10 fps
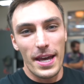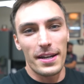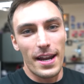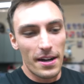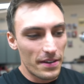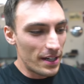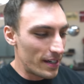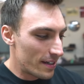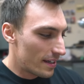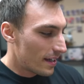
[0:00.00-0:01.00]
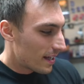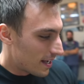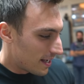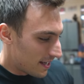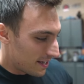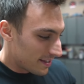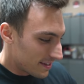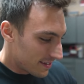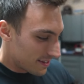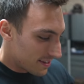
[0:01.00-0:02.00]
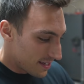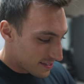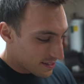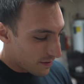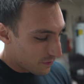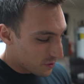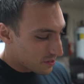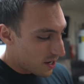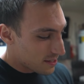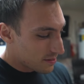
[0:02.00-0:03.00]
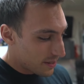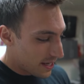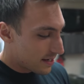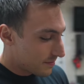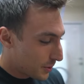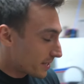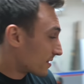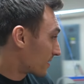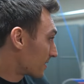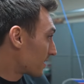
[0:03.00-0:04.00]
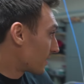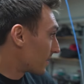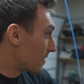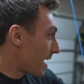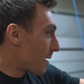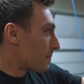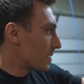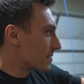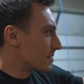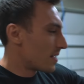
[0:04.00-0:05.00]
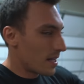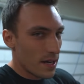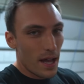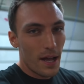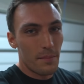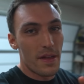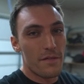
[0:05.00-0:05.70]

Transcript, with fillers: heading out of here. This stuff looks awesome. I can't wait to see that piece done.